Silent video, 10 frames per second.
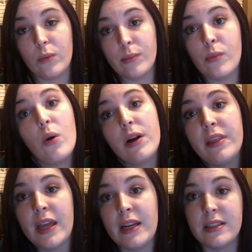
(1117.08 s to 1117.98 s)
more
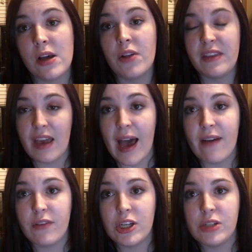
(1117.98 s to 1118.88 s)
than is on the
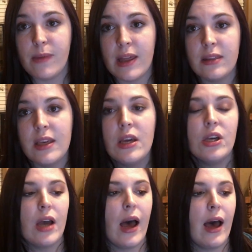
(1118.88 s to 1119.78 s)
average month.
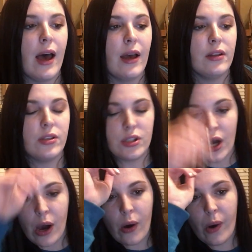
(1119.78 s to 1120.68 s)
Uh,
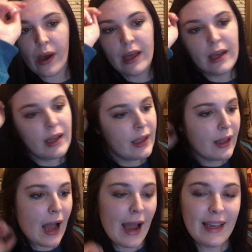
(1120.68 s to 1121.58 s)
so
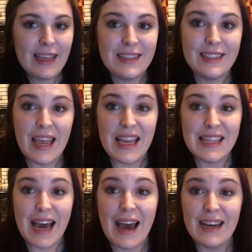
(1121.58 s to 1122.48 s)
I can say
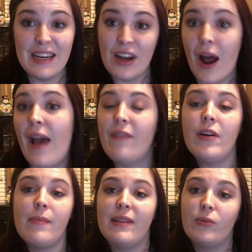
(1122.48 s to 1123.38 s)
that not
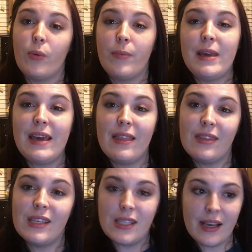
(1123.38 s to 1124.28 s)
every month will be
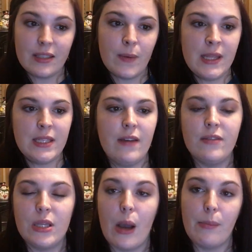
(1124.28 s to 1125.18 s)
this
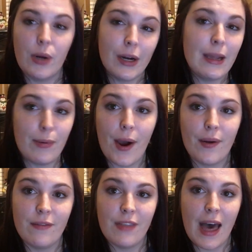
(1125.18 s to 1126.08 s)
expensive. So I'm pretty
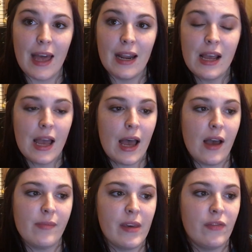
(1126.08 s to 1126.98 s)
proud of that.
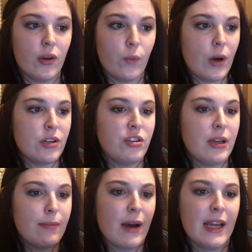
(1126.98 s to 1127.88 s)
Um, if you're
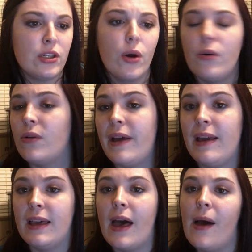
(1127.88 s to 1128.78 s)
wondering my total
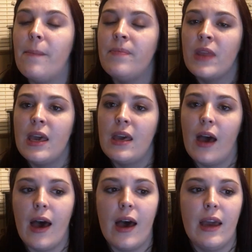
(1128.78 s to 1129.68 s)
income,
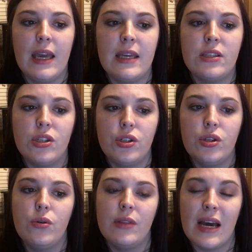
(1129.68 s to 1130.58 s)
uh, is
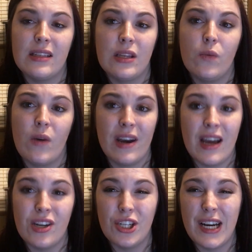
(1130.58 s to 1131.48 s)

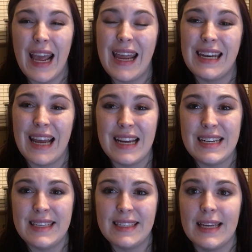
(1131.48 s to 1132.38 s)

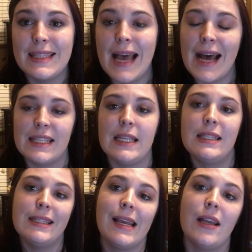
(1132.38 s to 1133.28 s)
2,196 as
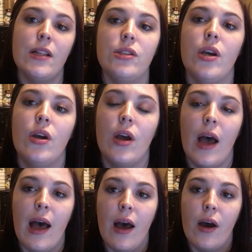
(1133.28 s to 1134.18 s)
it stands,
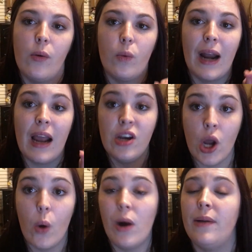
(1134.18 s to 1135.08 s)
uh, what I
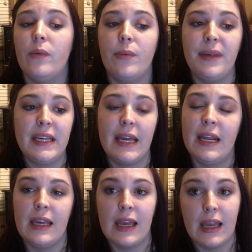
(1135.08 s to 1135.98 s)
know I will be
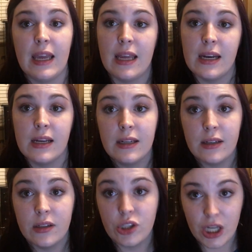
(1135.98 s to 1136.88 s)
getting in
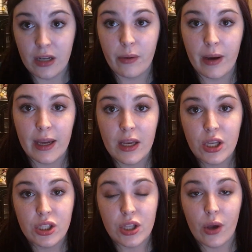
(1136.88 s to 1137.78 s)
January.
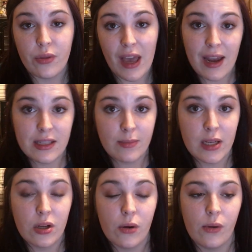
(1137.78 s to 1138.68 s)
So that is
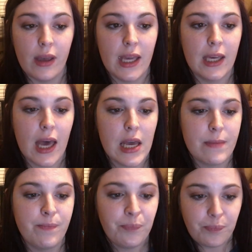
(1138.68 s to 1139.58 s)
my total
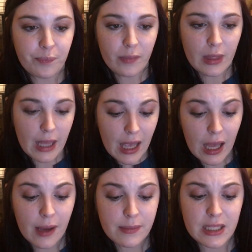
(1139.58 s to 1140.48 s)
income.
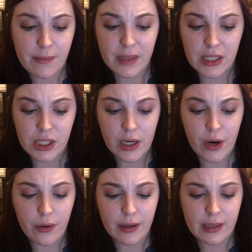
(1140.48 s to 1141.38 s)
Um, something to
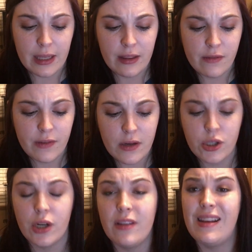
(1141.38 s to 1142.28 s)
note in the
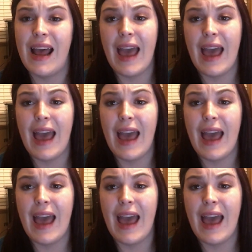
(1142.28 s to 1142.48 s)
future that